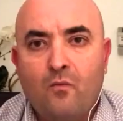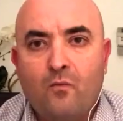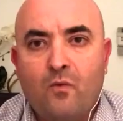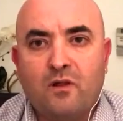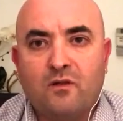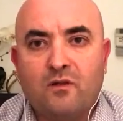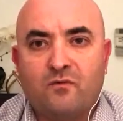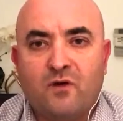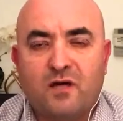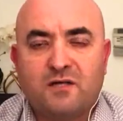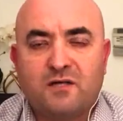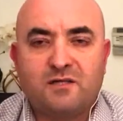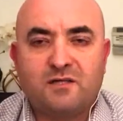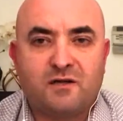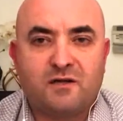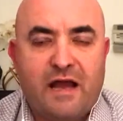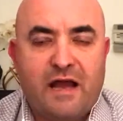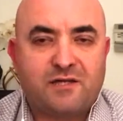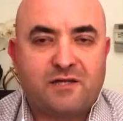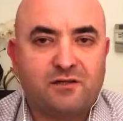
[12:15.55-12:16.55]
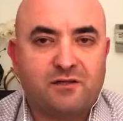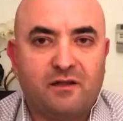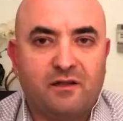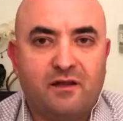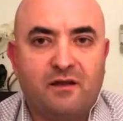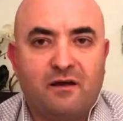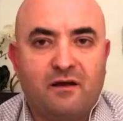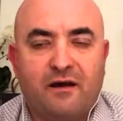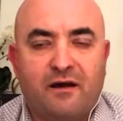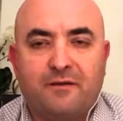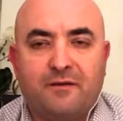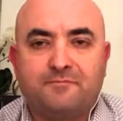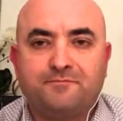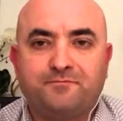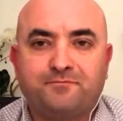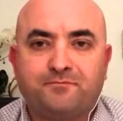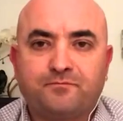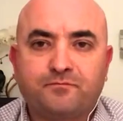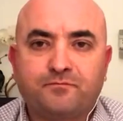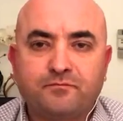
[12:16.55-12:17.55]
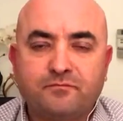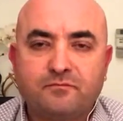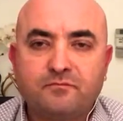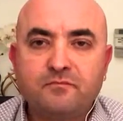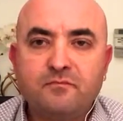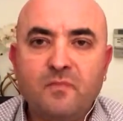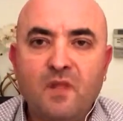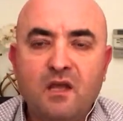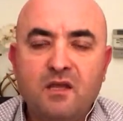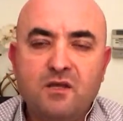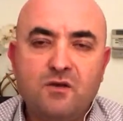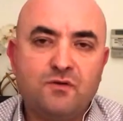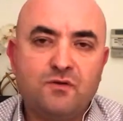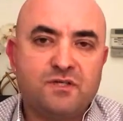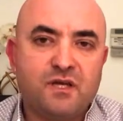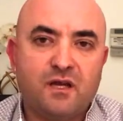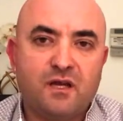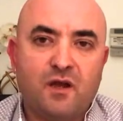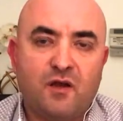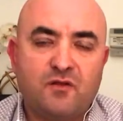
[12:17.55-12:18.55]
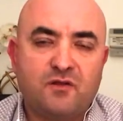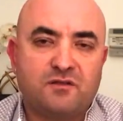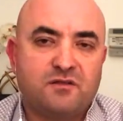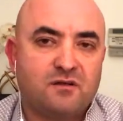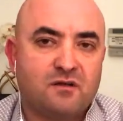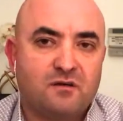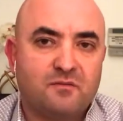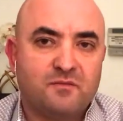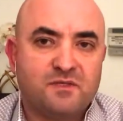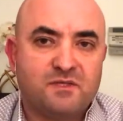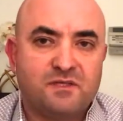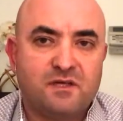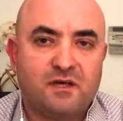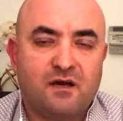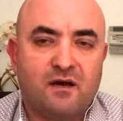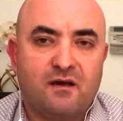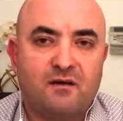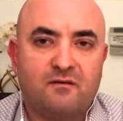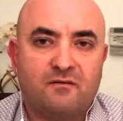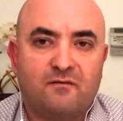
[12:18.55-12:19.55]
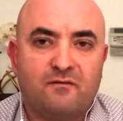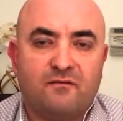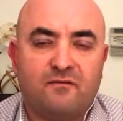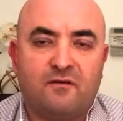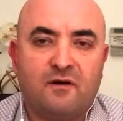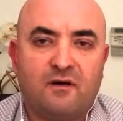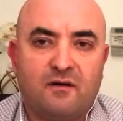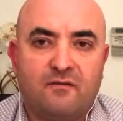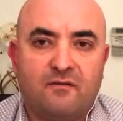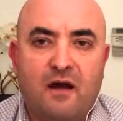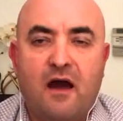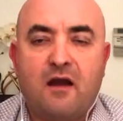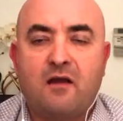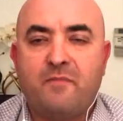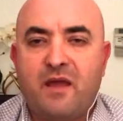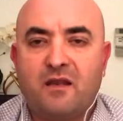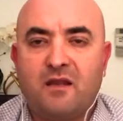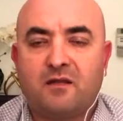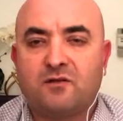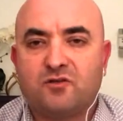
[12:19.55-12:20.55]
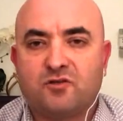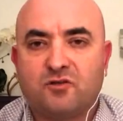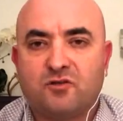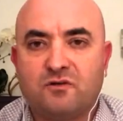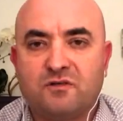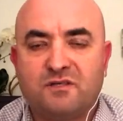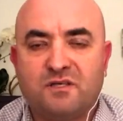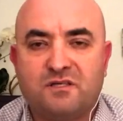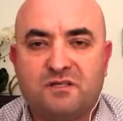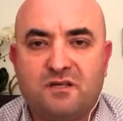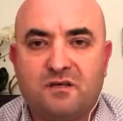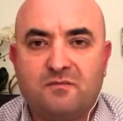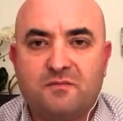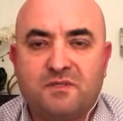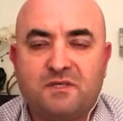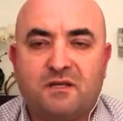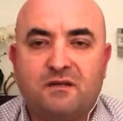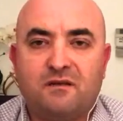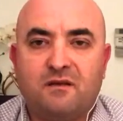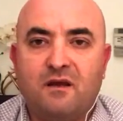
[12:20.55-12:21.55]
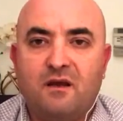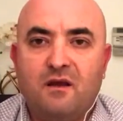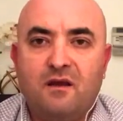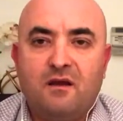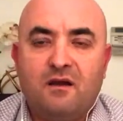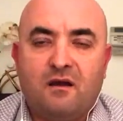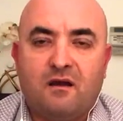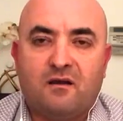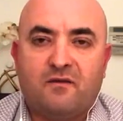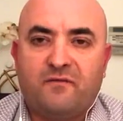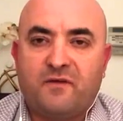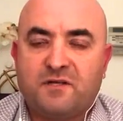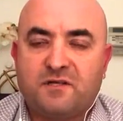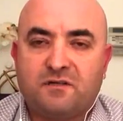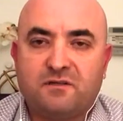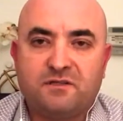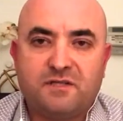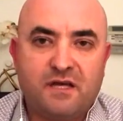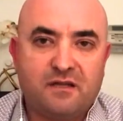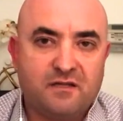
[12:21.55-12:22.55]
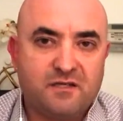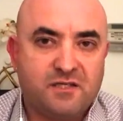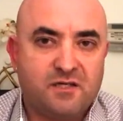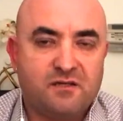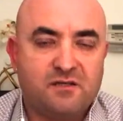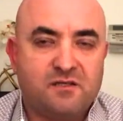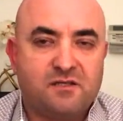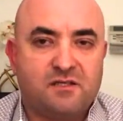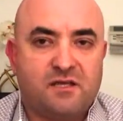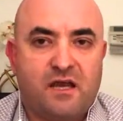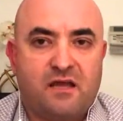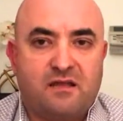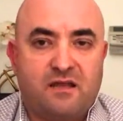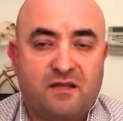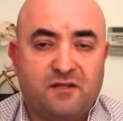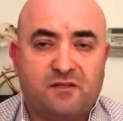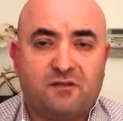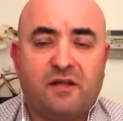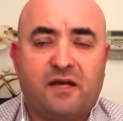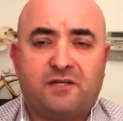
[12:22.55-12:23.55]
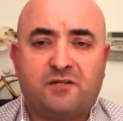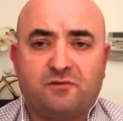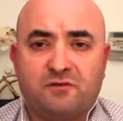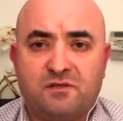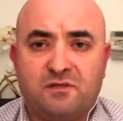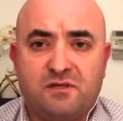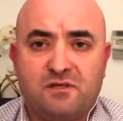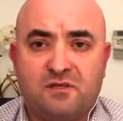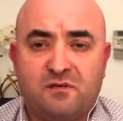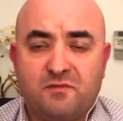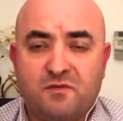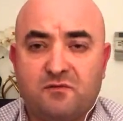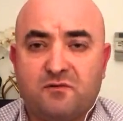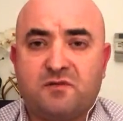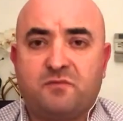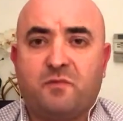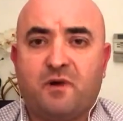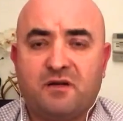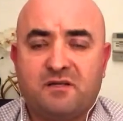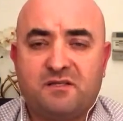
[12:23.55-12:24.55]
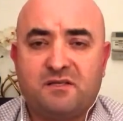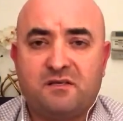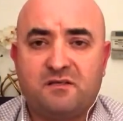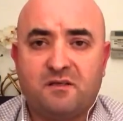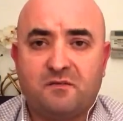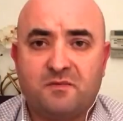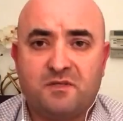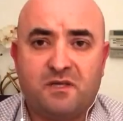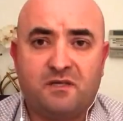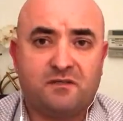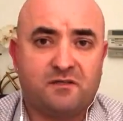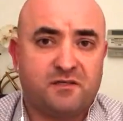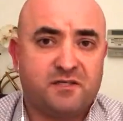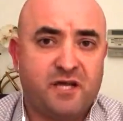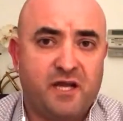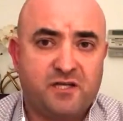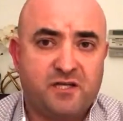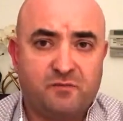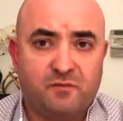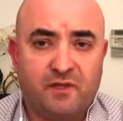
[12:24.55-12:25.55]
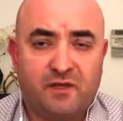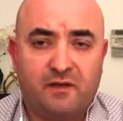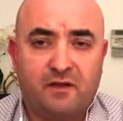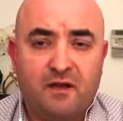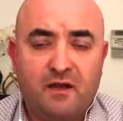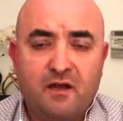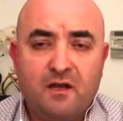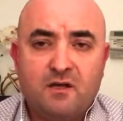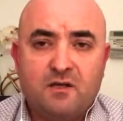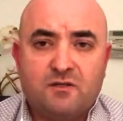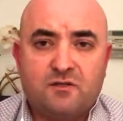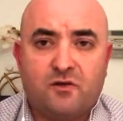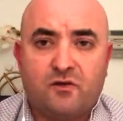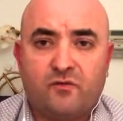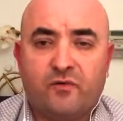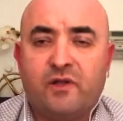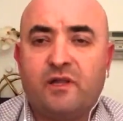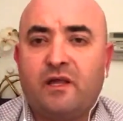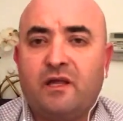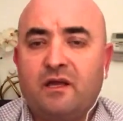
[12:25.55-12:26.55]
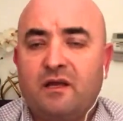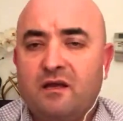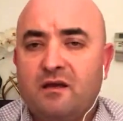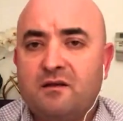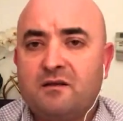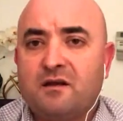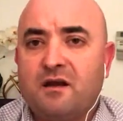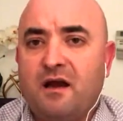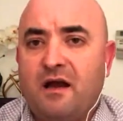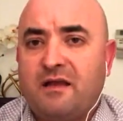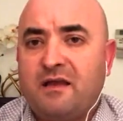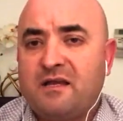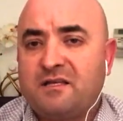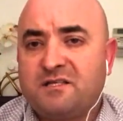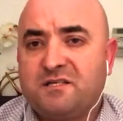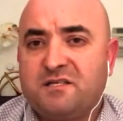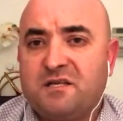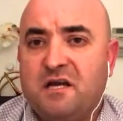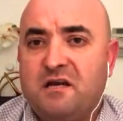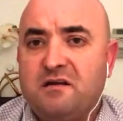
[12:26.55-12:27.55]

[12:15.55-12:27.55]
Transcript: Well, Russians are actually um, using the terms uh, uh, automated control systems and artificial intelligence and intellectual systems or smart systems interchangeably. So it really, I guess,